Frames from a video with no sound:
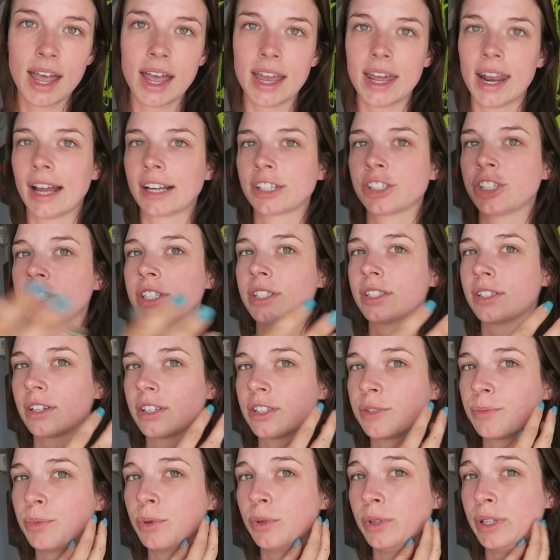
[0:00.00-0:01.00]
it actually
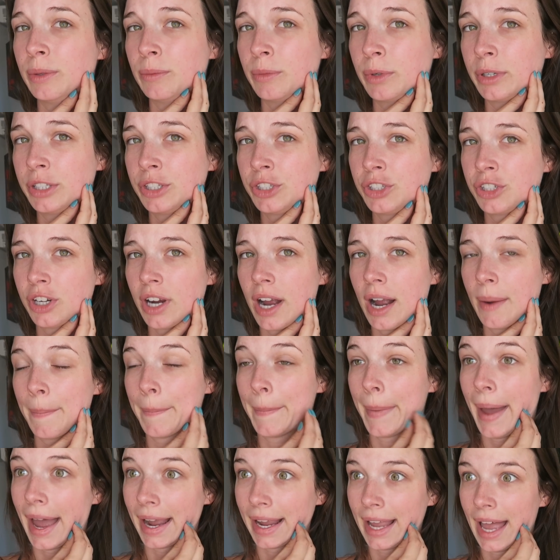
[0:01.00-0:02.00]
starts pulling moisture
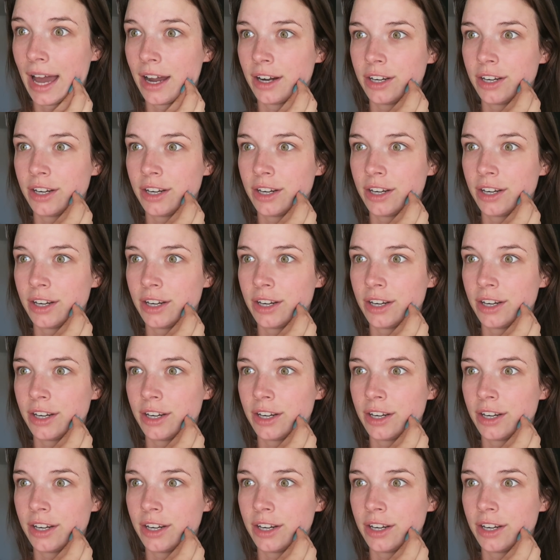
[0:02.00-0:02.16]
back